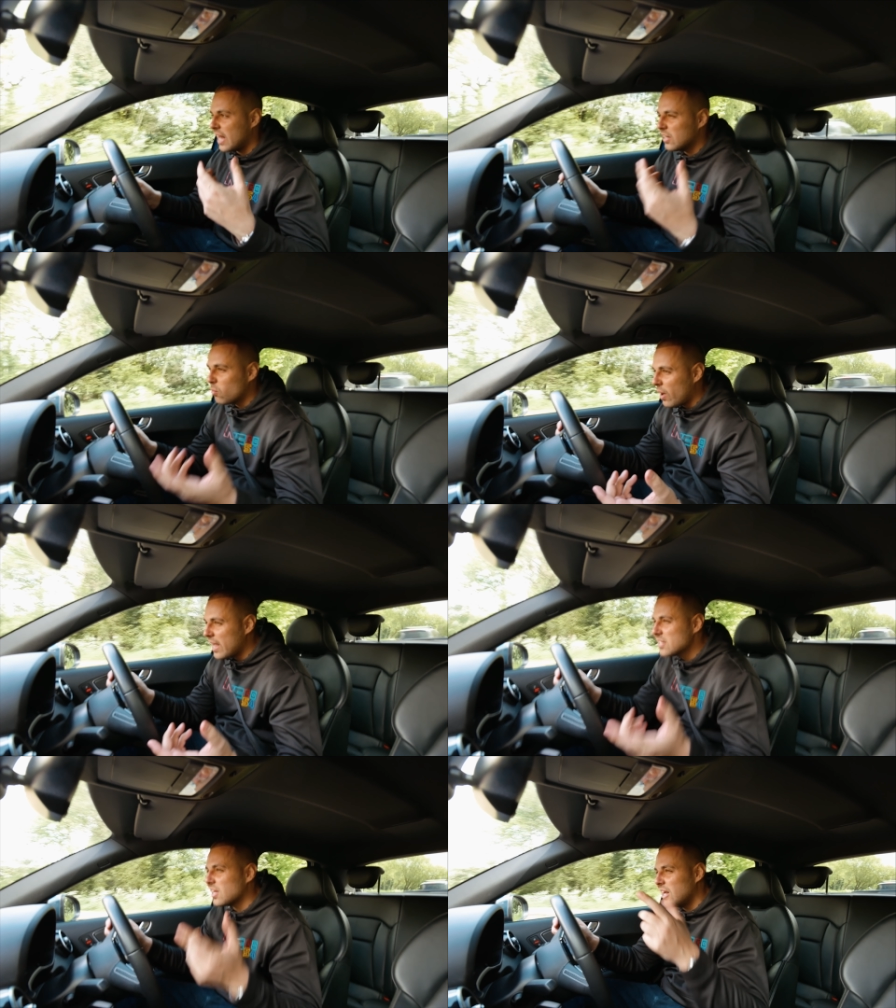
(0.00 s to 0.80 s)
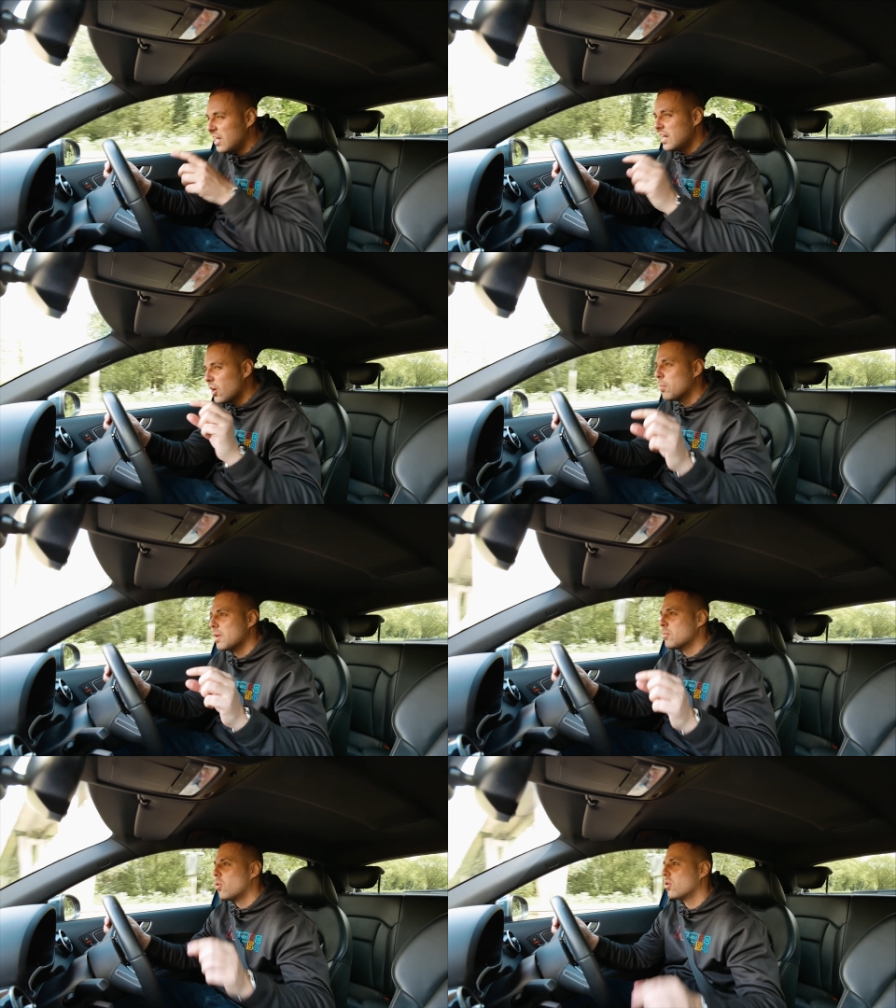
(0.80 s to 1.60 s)
and it weighs a little
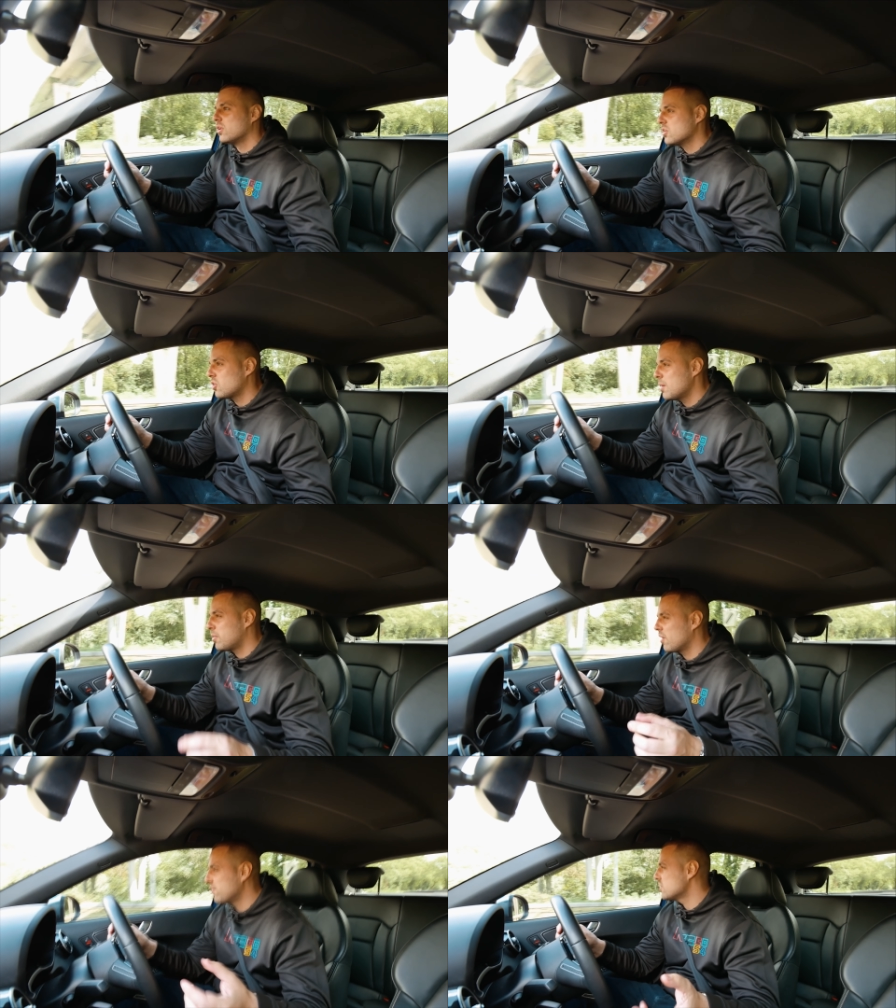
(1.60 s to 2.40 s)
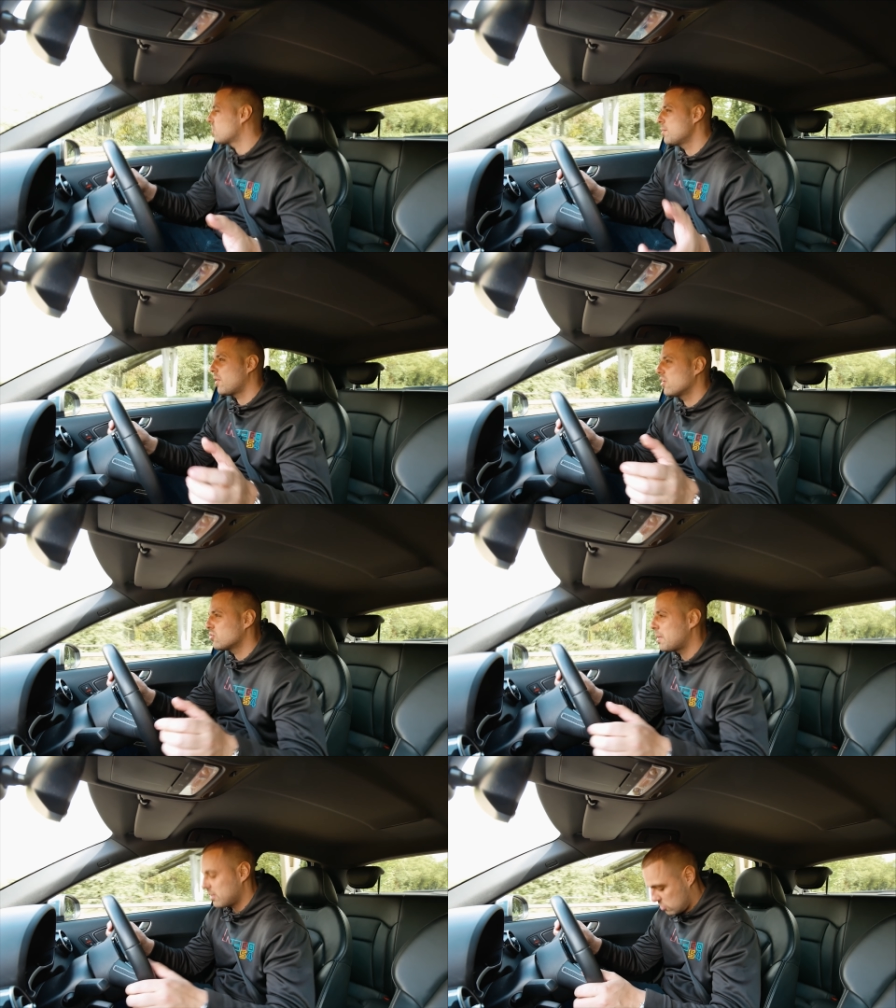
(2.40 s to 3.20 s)
bit more than a Type R. I think Type R's
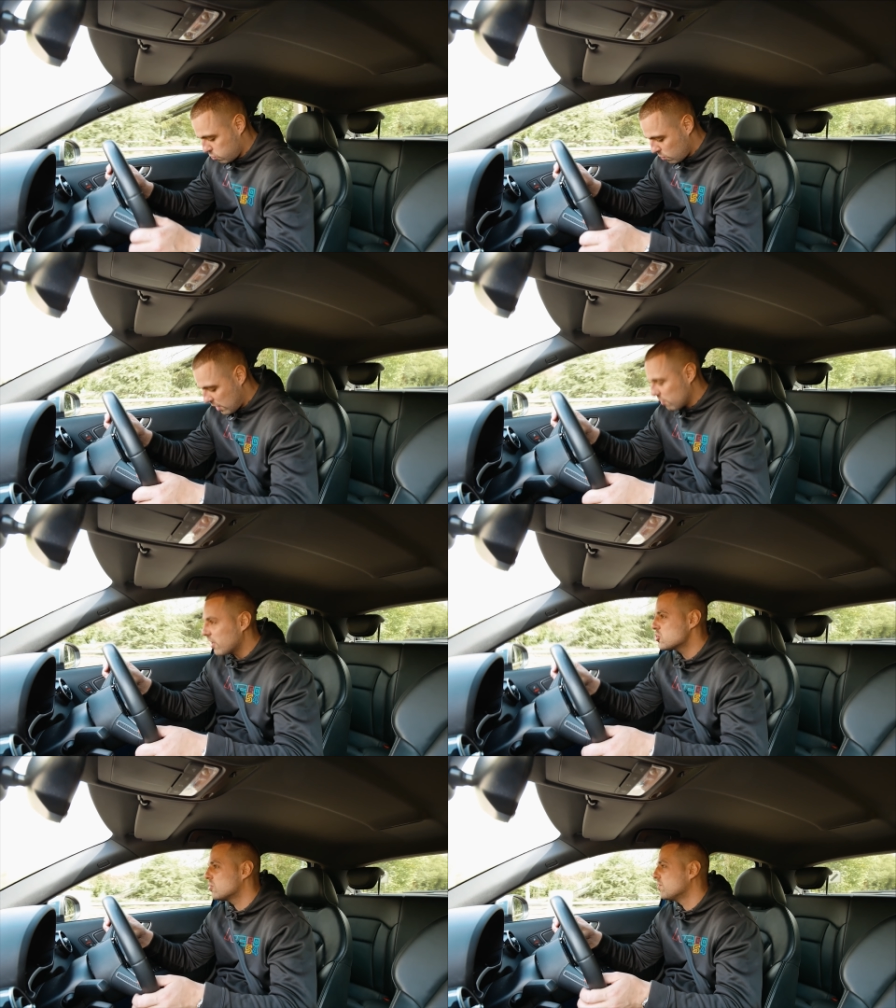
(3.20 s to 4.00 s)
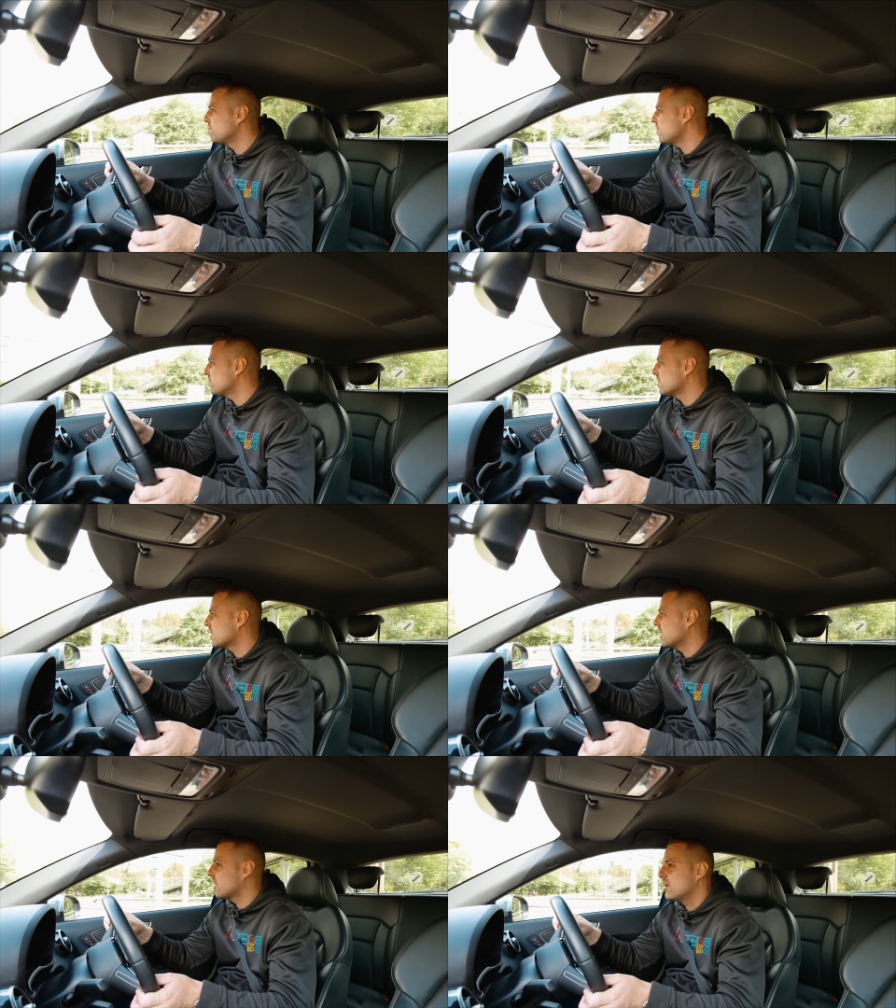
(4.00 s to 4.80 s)
are about 1250
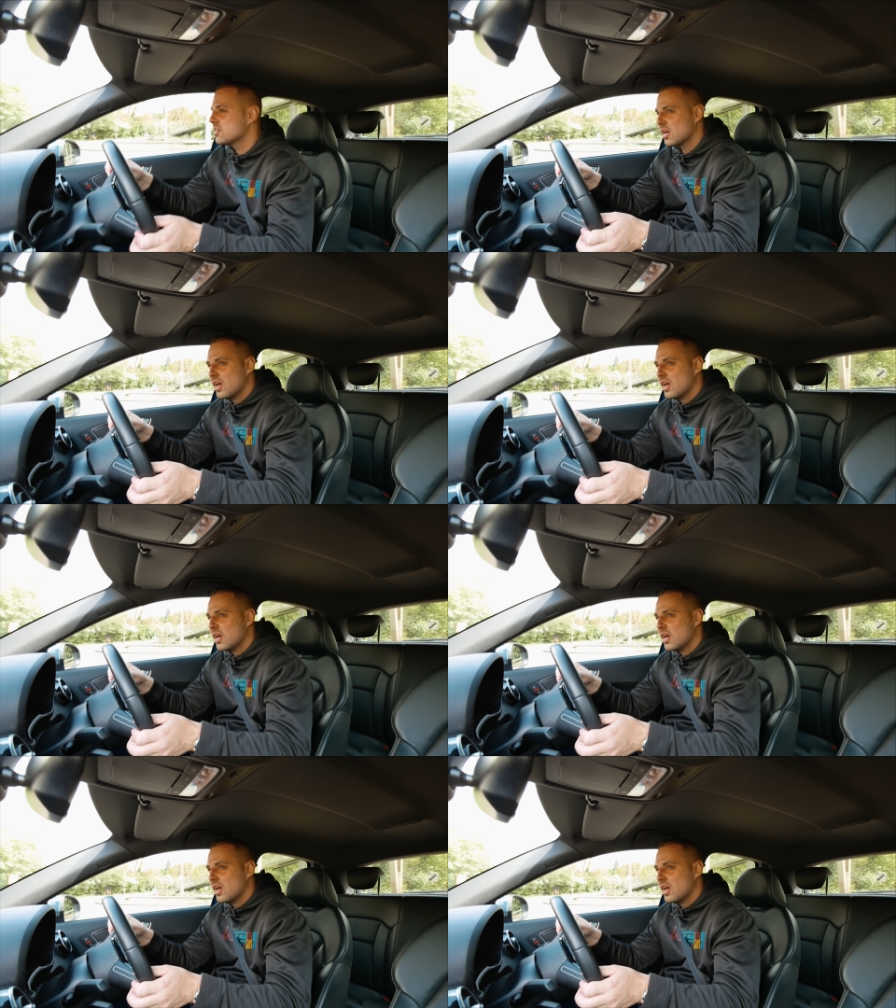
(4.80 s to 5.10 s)
kilos